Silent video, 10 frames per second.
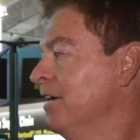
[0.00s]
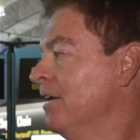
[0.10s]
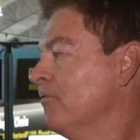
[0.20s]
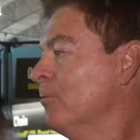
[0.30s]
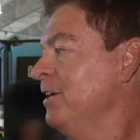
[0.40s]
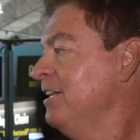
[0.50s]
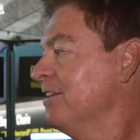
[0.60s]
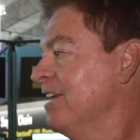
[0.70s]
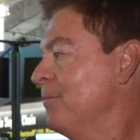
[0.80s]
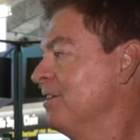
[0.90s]
And for media,
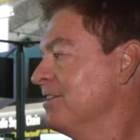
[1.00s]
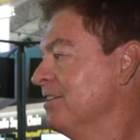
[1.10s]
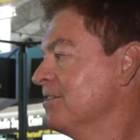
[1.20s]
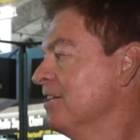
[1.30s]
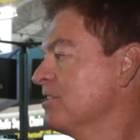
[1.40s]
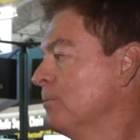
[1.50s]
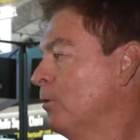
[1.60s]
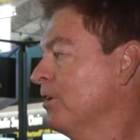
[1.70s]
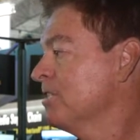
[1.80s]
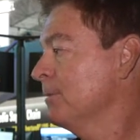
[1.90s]
that means things like
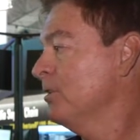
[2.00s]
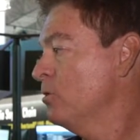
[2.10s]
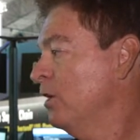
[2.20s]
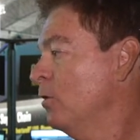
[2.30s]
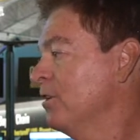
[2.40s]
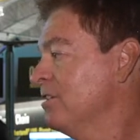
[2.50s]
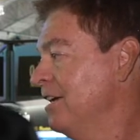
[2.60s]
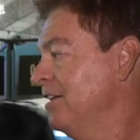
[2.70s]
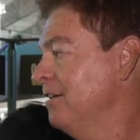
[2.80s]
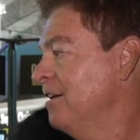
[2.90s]
supporting SMPTE
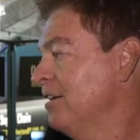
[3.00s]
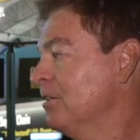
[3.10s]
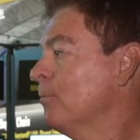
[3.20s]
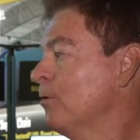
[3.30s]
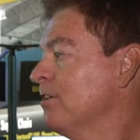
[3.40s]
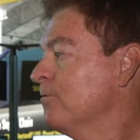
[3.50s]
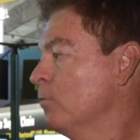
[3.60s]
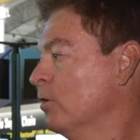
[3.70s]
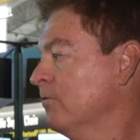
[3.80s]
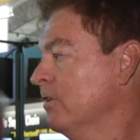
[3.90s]
2110, uncompressed
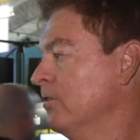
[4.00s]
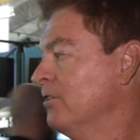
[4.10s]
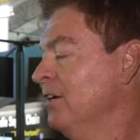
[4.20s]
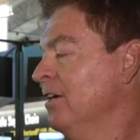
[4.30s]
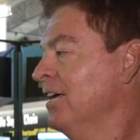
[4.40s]
workflows.